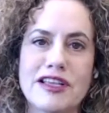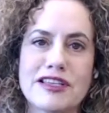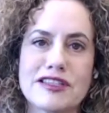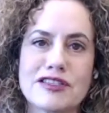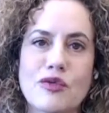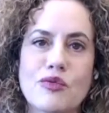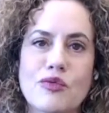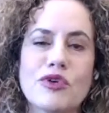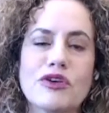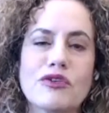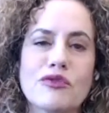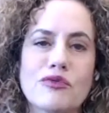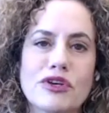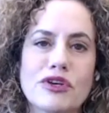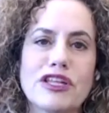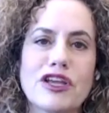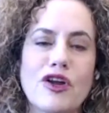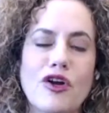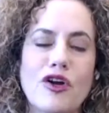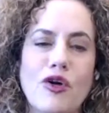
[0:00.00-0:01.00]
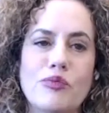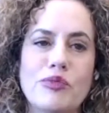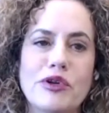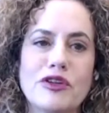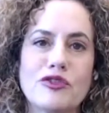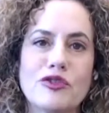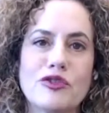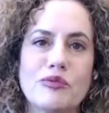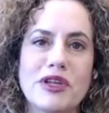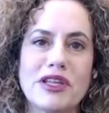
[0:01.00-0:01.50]
So we're really hoping
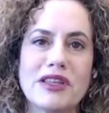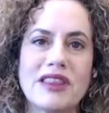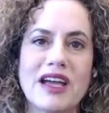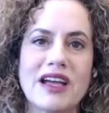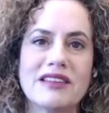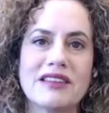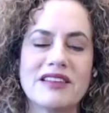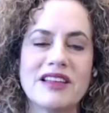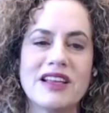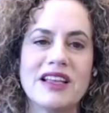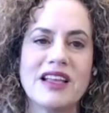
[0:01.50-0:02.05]
to be that